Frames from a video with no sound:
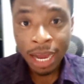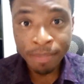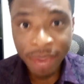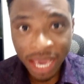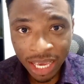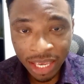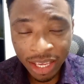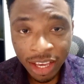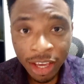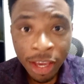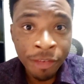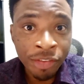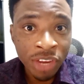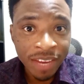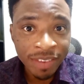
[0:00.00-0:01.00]
I beg,
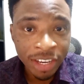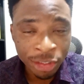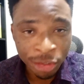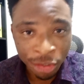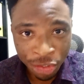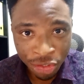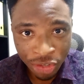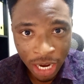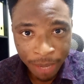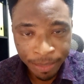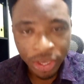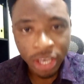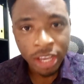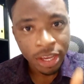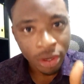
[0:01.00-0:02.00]
if you never
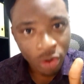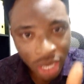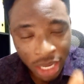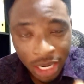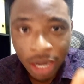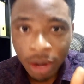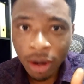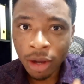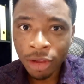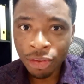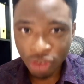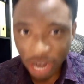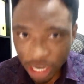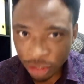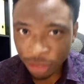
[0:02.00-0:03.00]
subscribe, oh yeah,
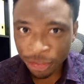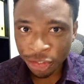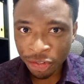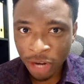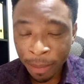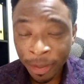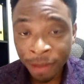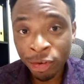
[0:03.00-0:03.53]
now try subscribe.